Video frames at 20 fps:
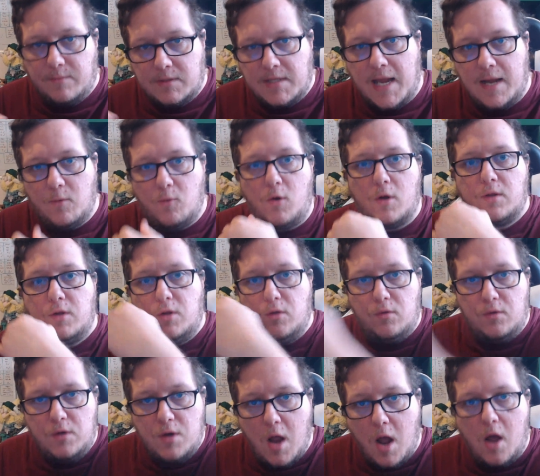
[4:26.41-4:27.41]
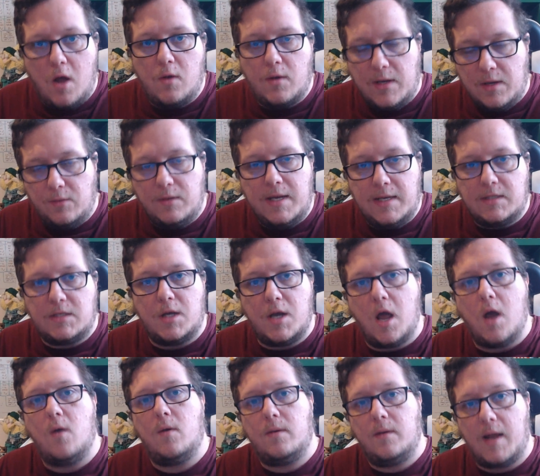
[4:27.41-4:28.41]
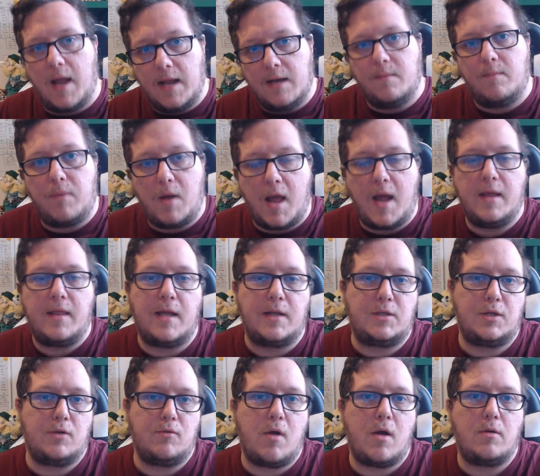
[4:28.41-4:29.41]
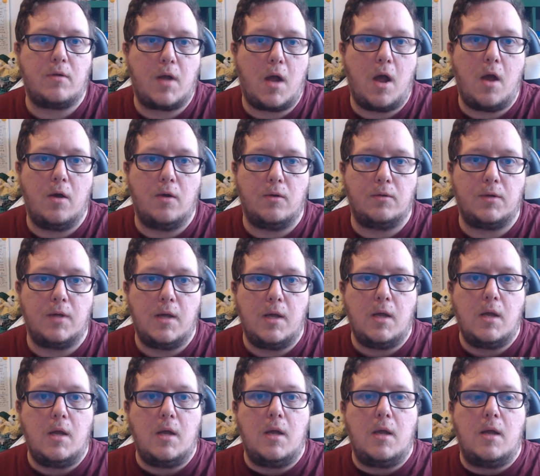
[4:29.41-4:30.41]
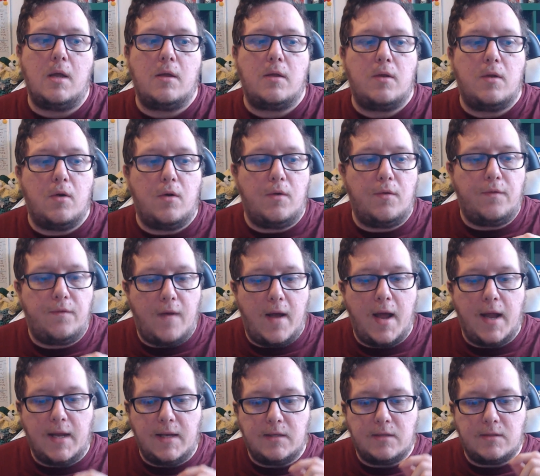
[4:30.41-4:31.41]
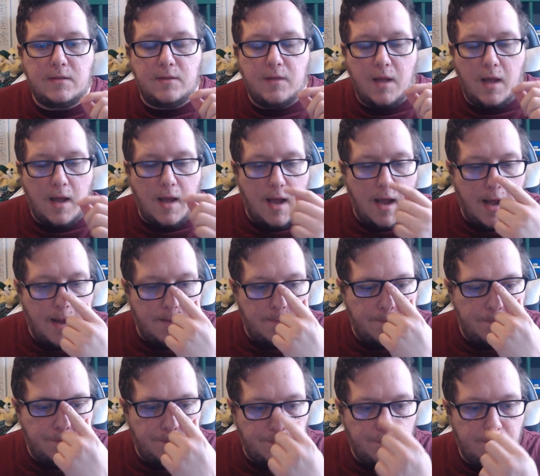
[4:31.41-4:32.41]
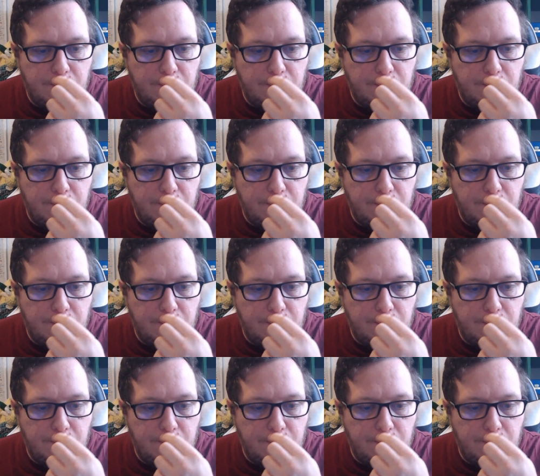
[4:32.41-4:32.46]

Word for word: Take what you know you need to know and, and apply that to your own code you'll find that um,